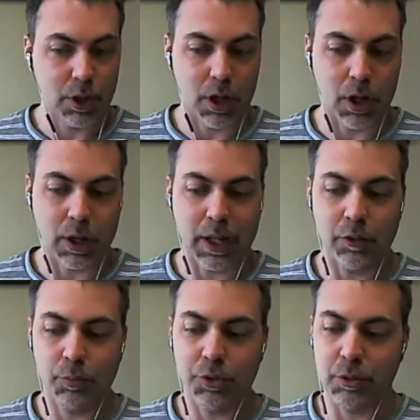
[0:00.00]
kind
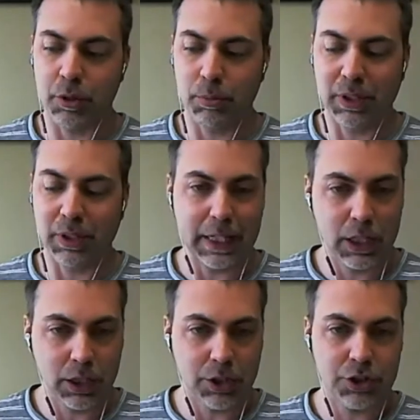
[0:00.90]
of put them in plain
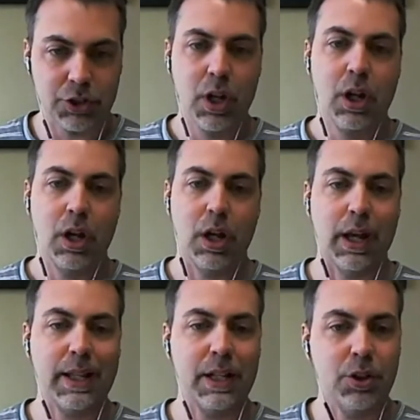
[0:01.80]
English,
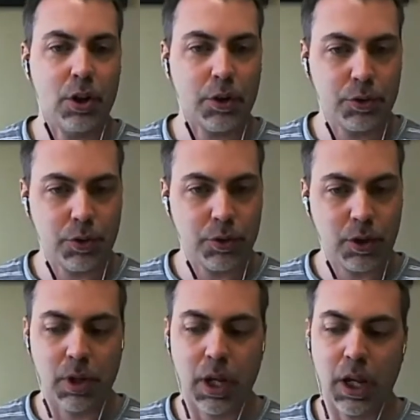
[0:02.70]
kind of talk through
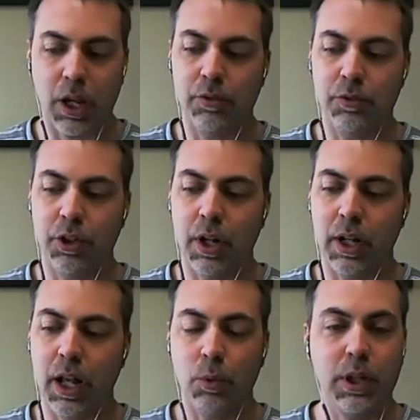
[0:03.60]
them, and figure out
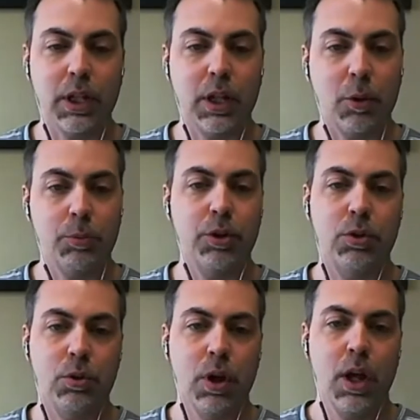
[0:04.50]
how we can help
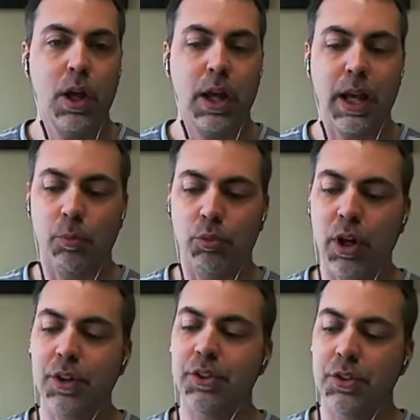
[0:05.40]
you kind of
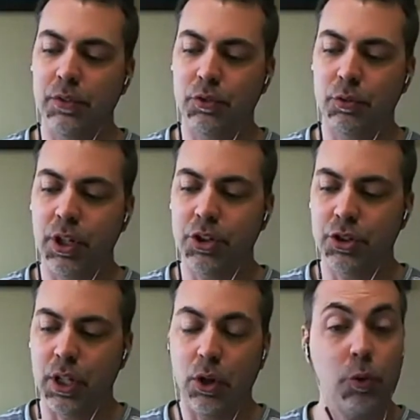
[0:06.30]
process the
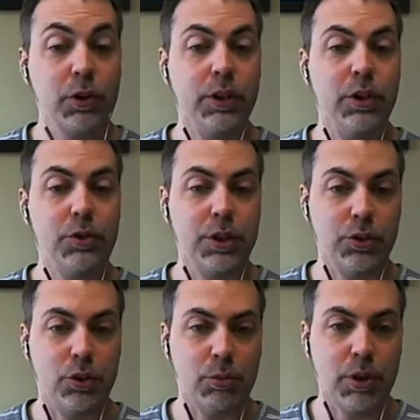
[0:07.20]
information and hopefully use it in
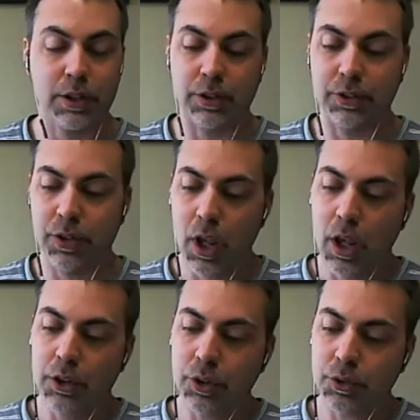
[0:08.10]
your practice.
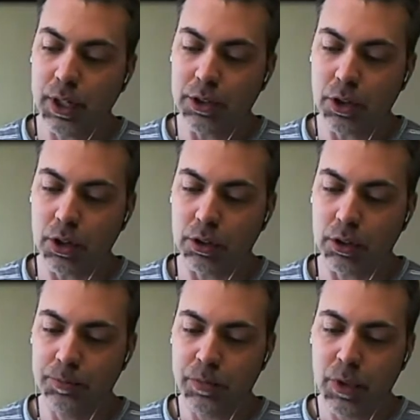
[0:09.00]
So today's
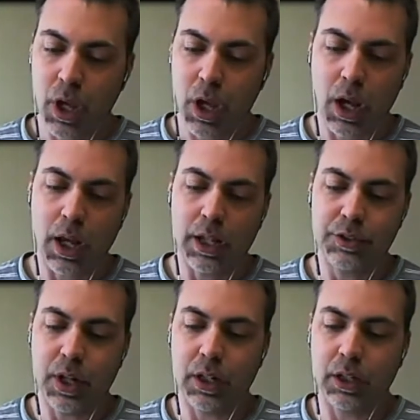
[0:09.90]
article is
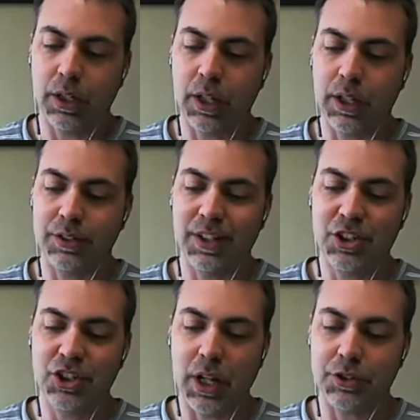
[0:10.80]
titled Zen
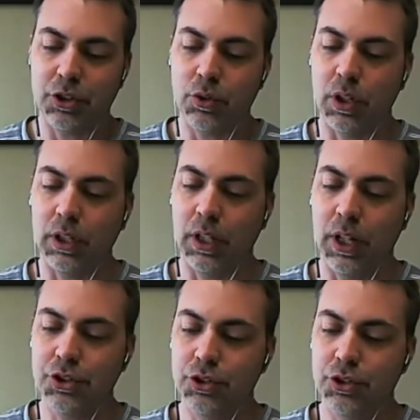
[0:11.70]
Shiatsu, a
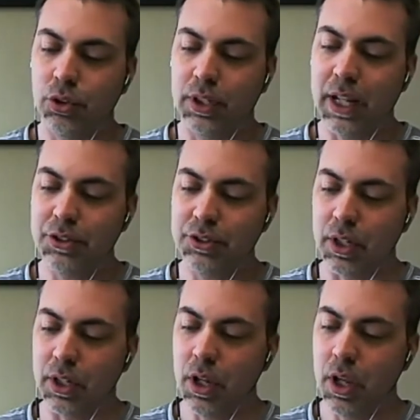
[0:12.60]
longitudinal case
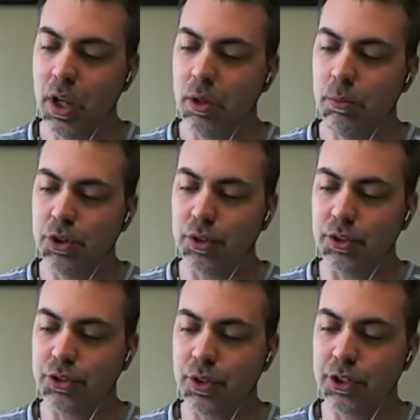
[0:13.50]
study
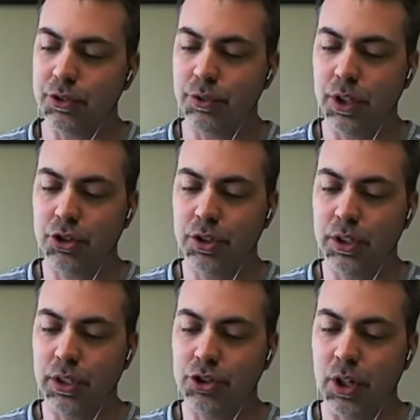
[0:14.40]
measuring stress reduction
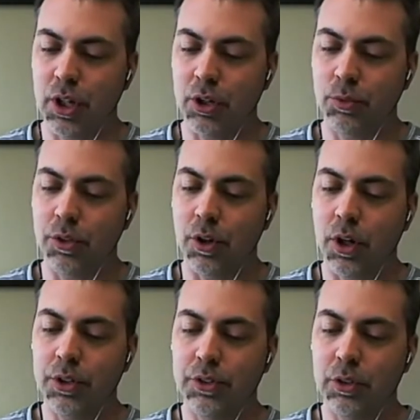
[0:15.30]
in a child with
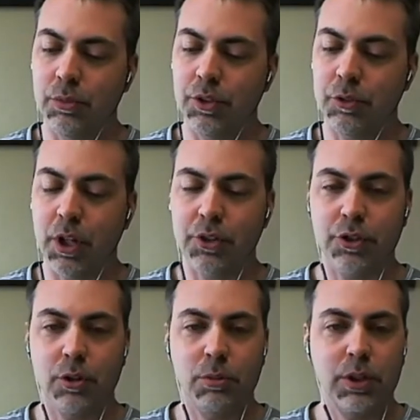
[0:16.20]
autism
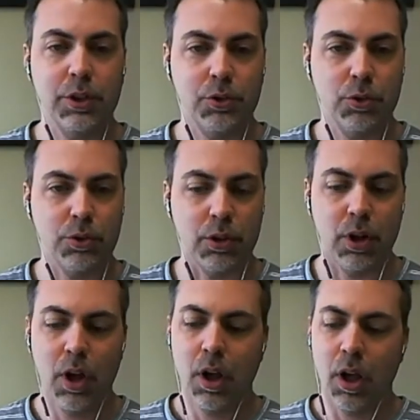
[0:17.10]
spectrum disorder.
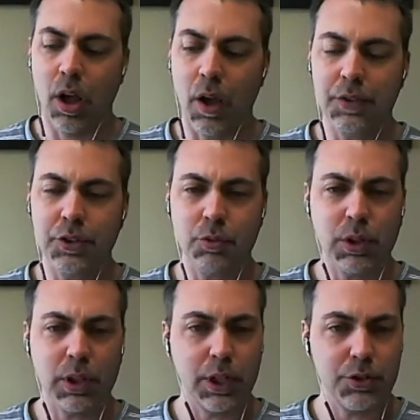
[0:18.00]
This is a
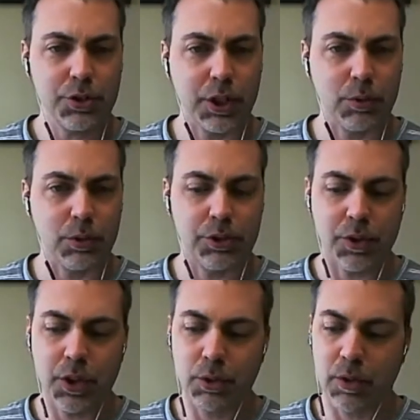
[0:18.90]
really interesting one, so I
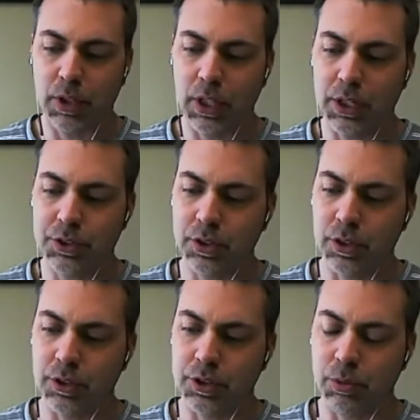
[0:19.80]
think we have a lot
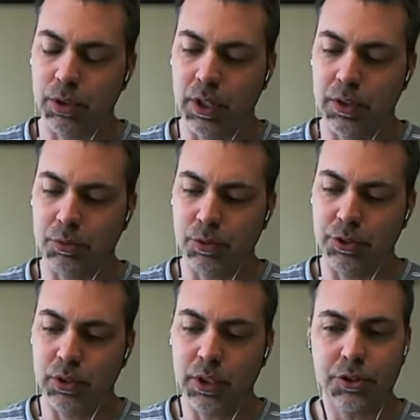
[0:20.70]
to pull out of this one.
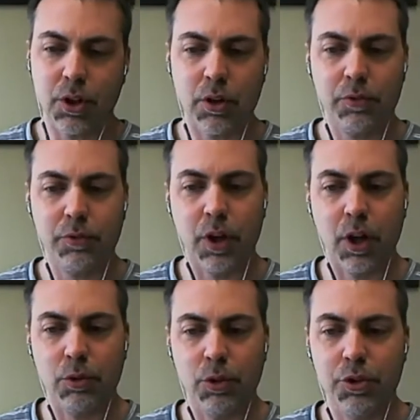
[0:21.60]
So let's start off.
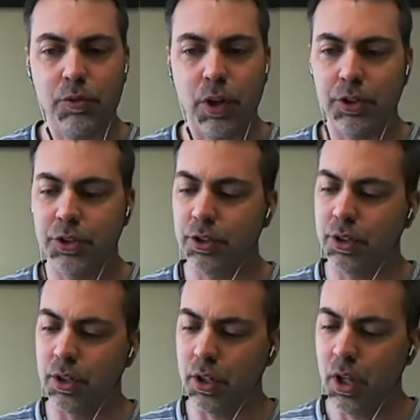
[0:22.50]
Ruth, you volunteered
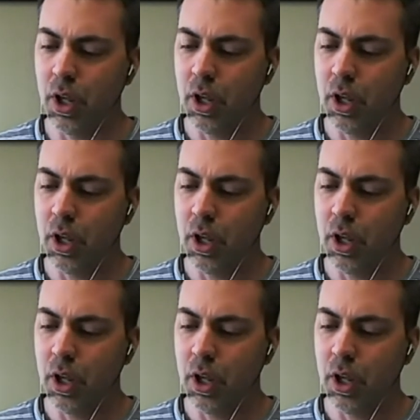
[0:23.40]
to